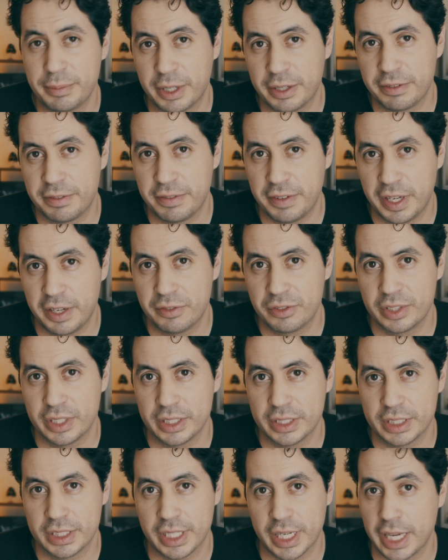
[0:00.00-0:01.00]
my
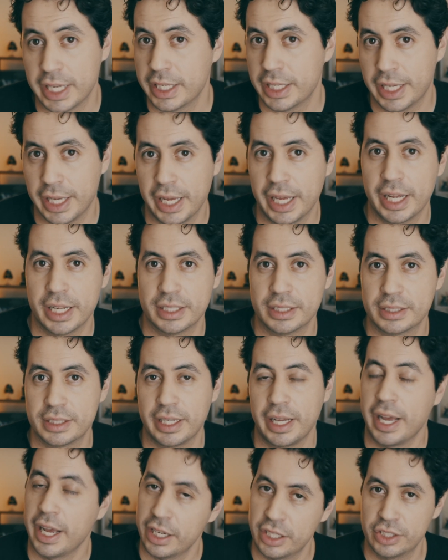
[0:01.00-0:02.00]
favorite die-cast
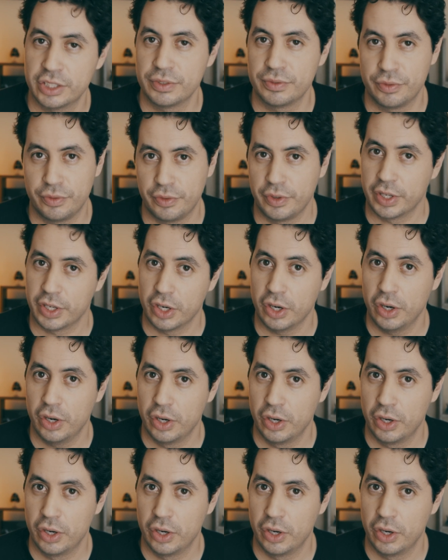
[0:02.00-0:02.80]
action figure,